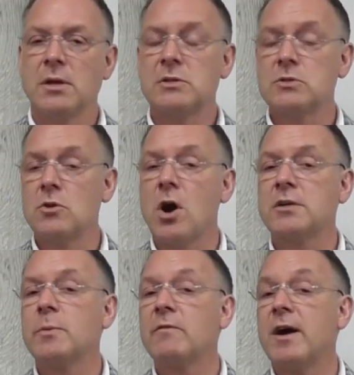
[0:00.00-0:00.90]
it's
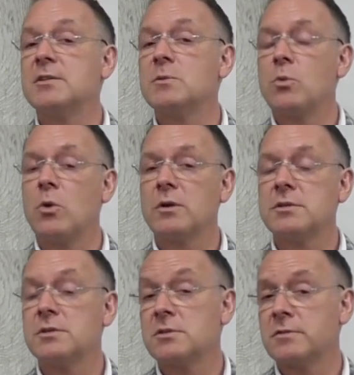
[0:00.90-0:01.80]
not to provide
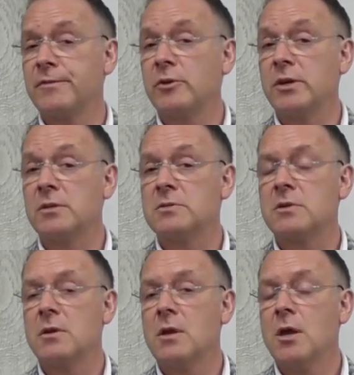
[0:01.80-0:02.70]
support to
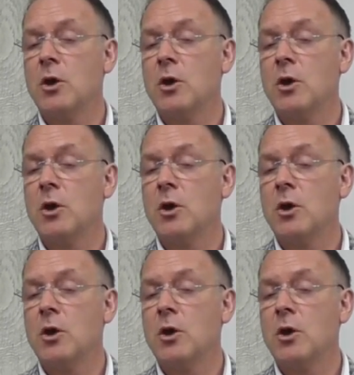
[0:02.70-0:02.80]
civilians